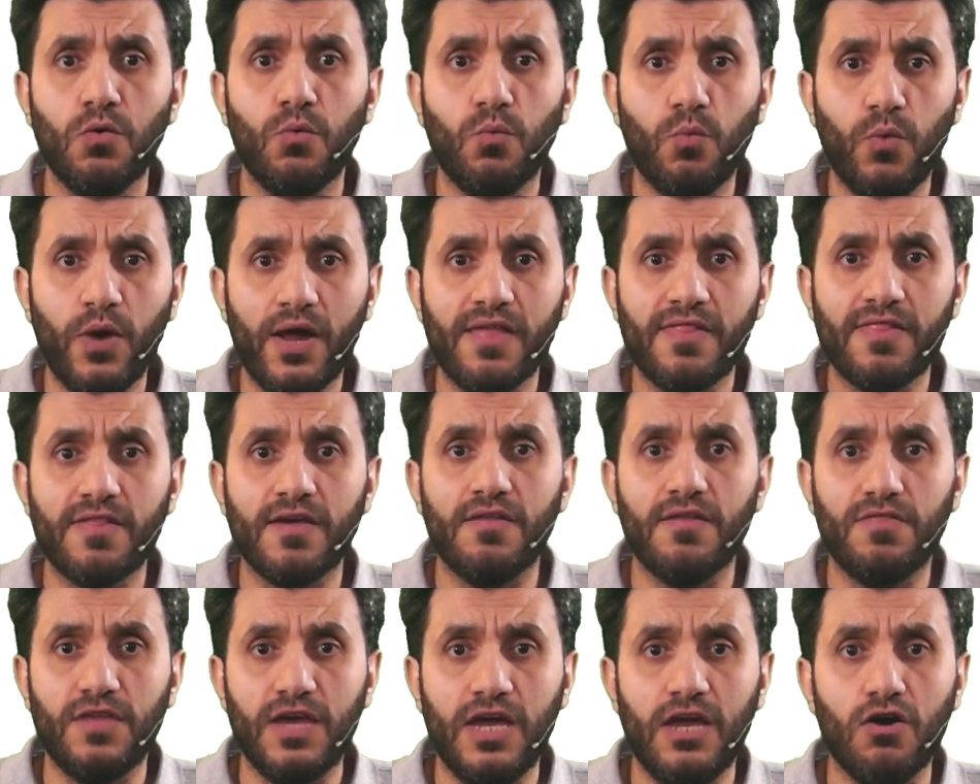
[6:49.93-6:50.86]
with
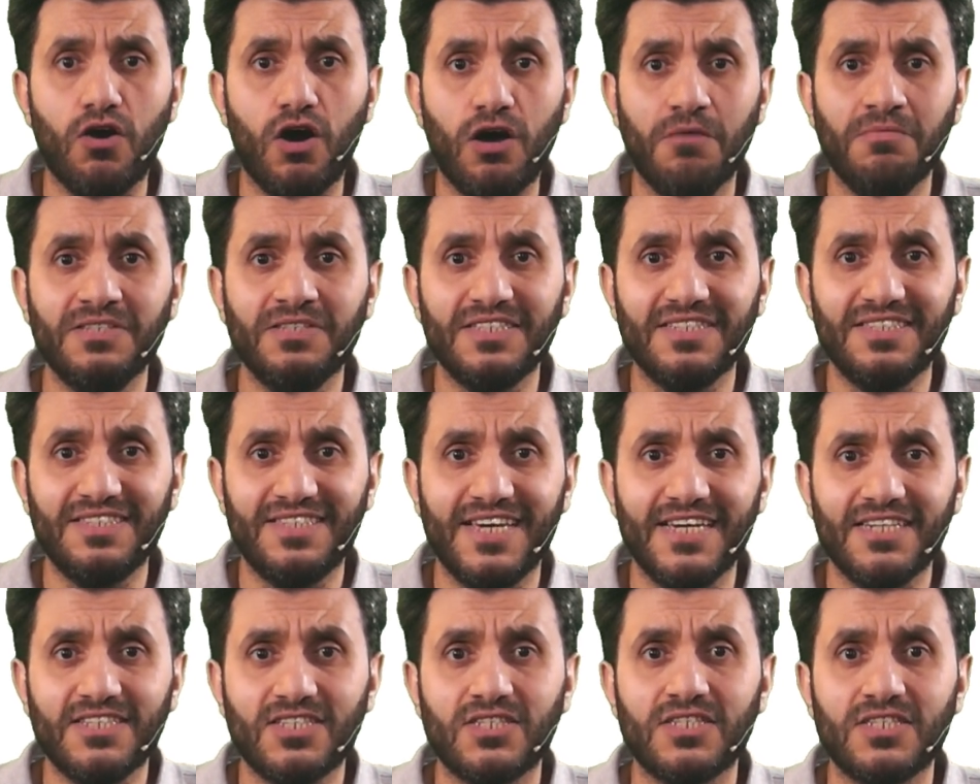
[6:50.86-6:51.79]
the omitted
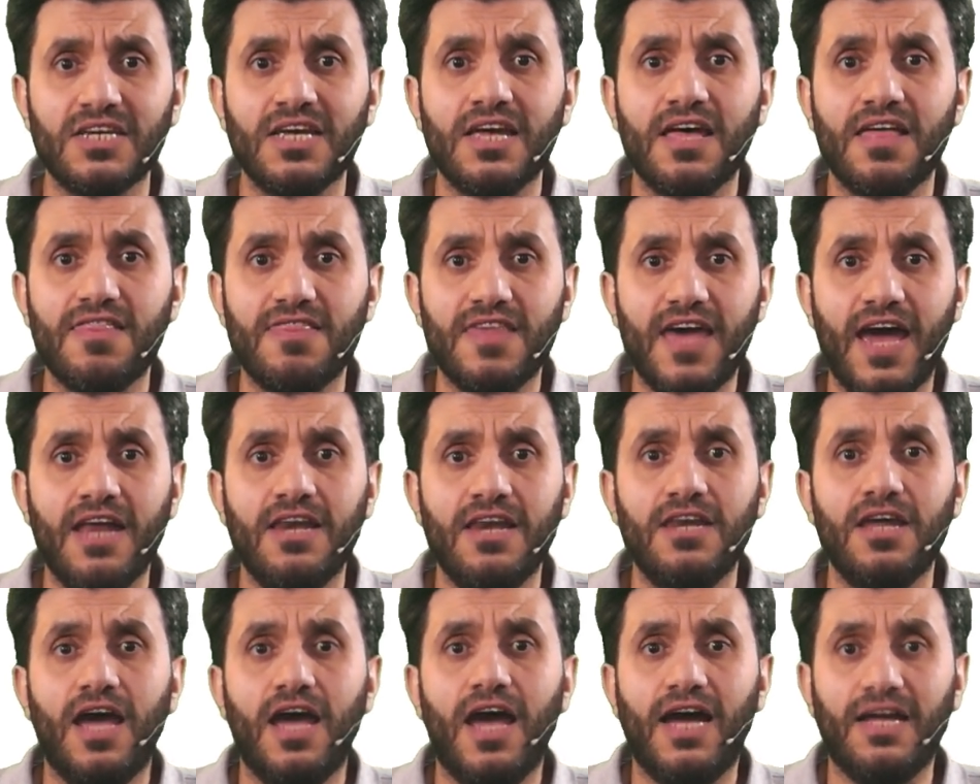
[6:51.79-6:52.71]
text,
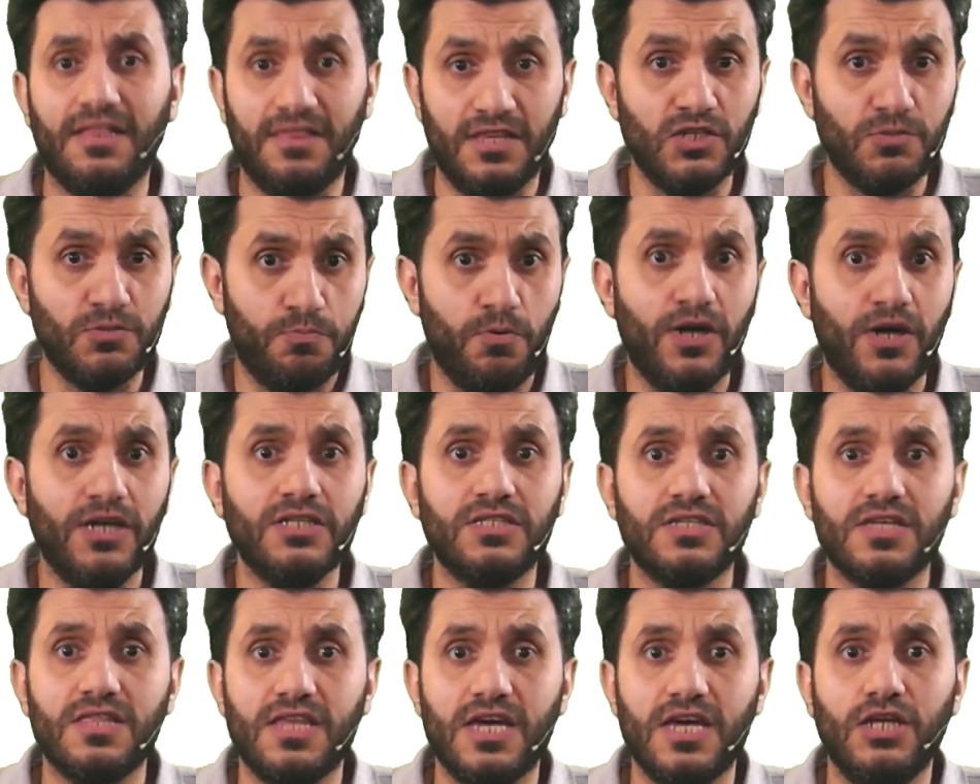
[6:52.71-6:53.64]
then at this
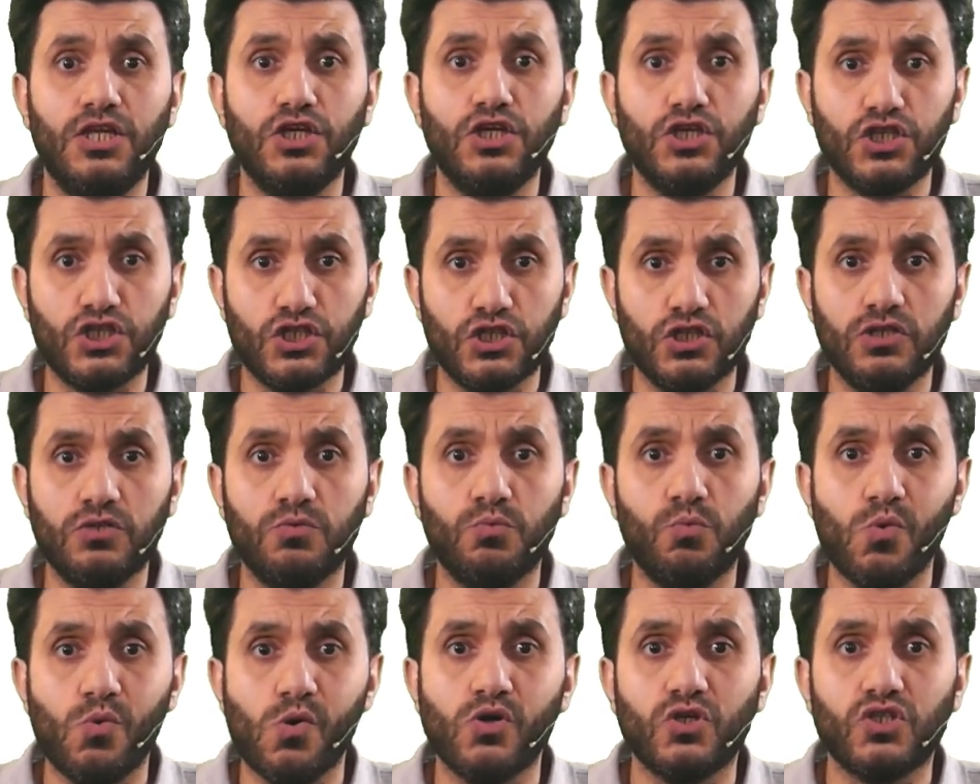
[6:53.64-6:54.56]
point, then you should
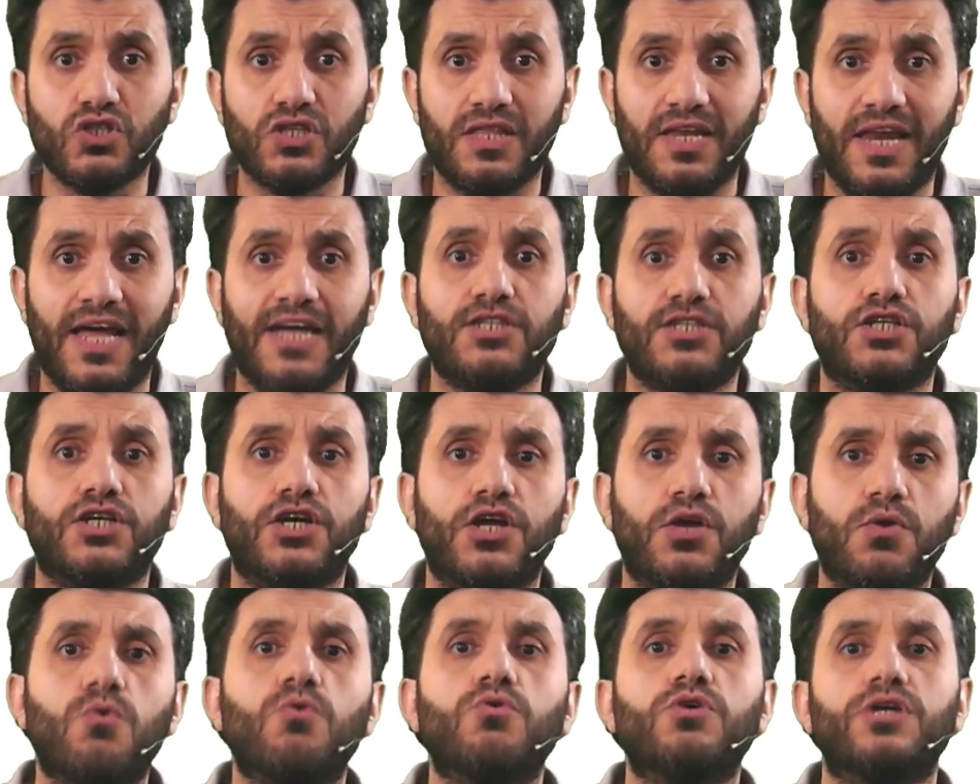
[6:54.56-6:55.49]
watch the lecture
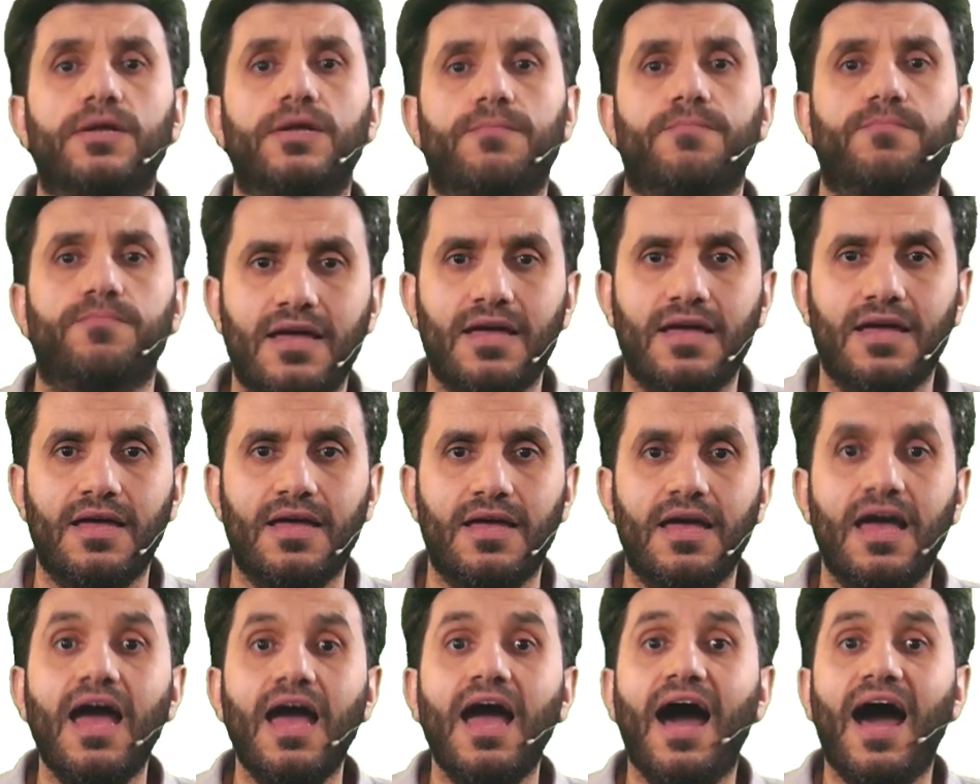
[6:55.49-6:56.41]
recording.
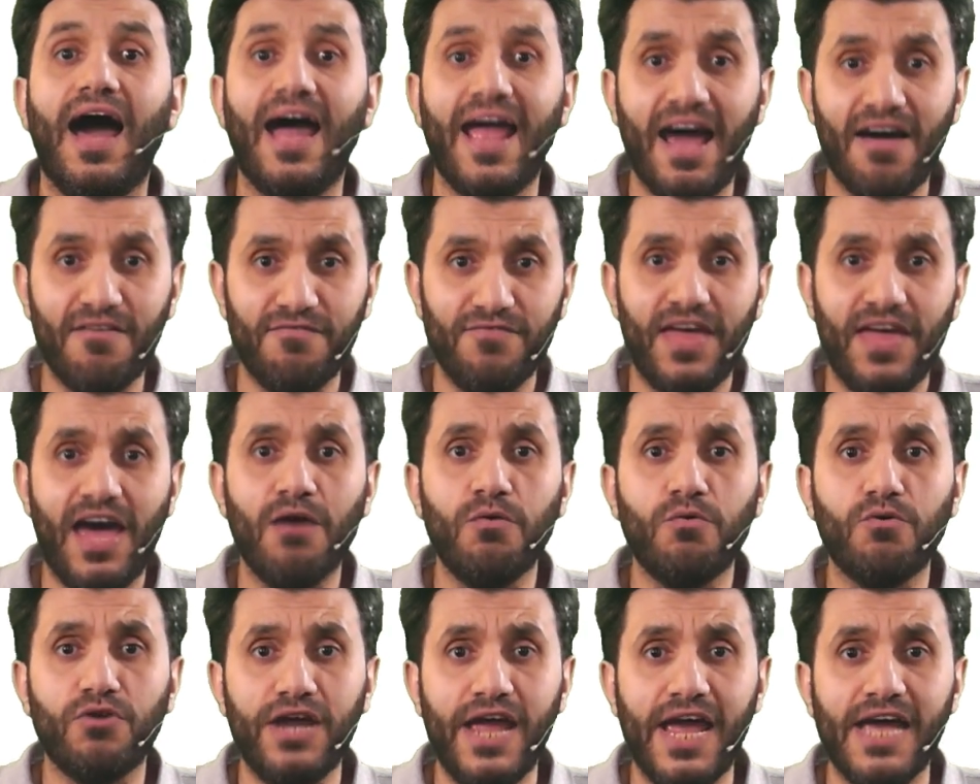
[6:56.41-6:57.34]
I have now
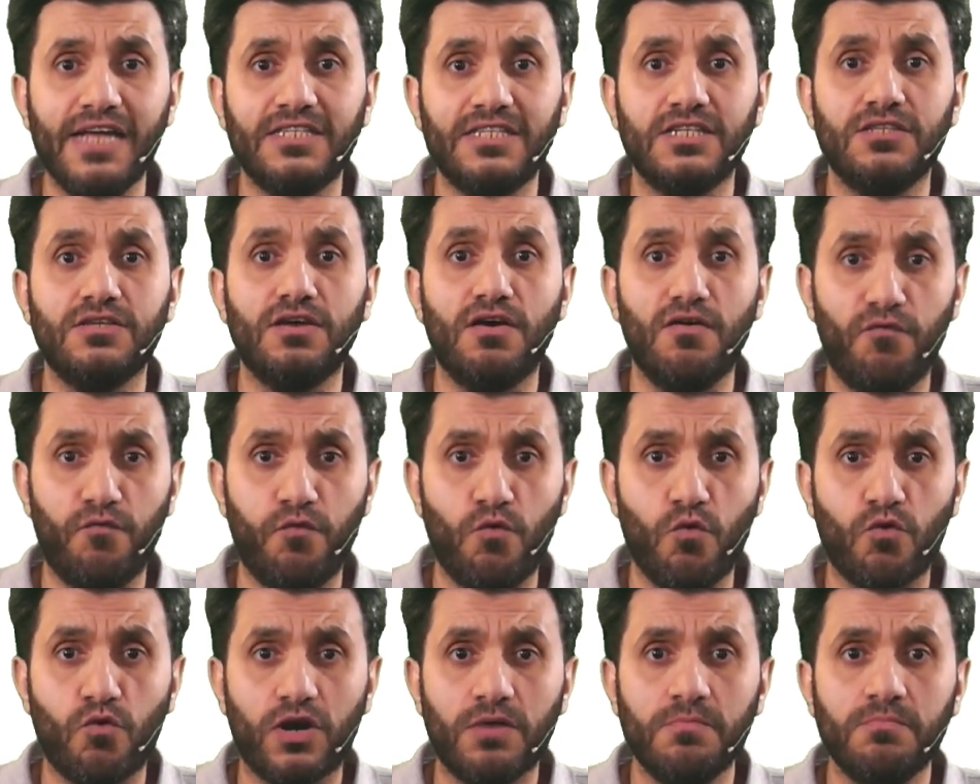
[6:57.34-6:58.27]
created
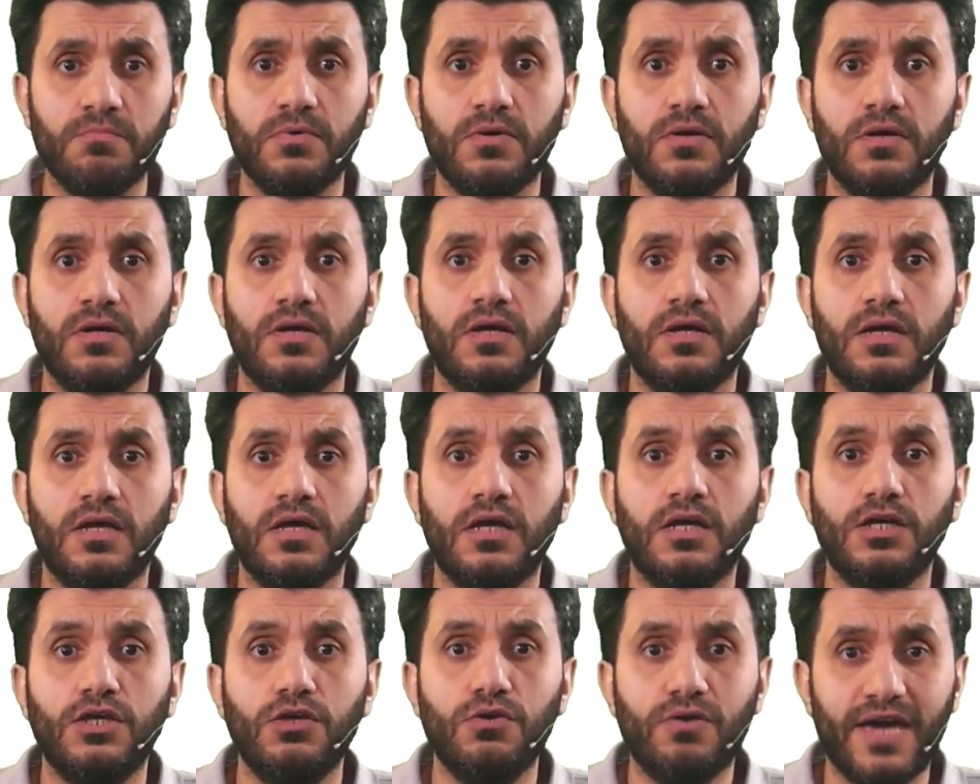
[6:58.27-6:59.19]
forum.
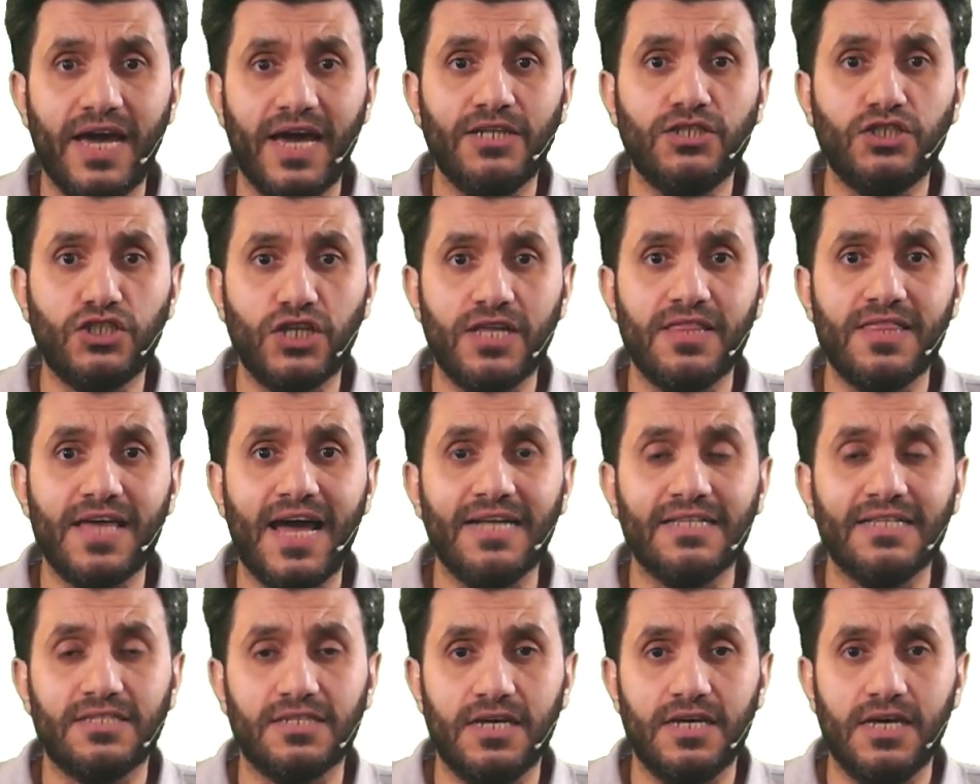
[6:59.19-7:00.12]
You can check
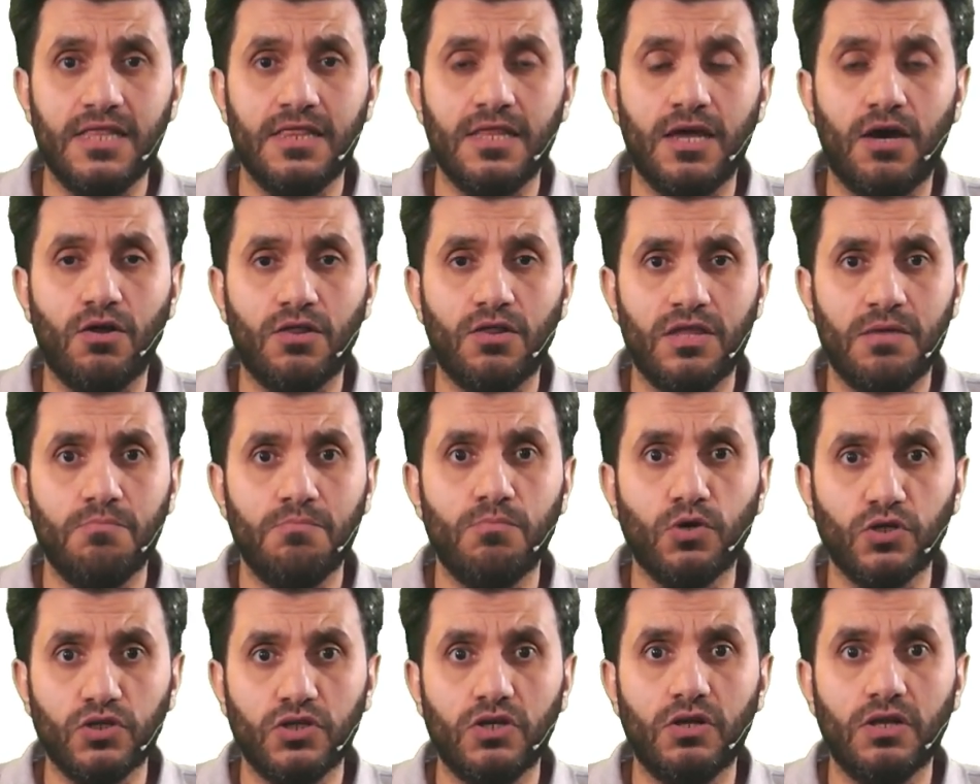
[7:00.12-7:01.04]
that on the
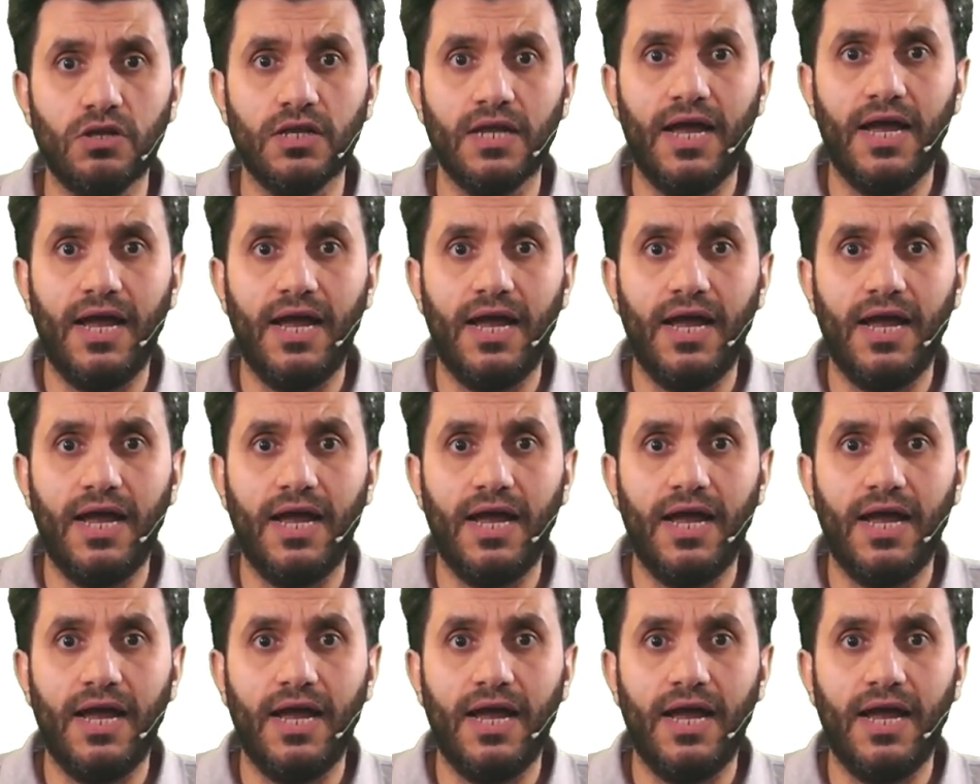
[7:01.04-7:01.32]
module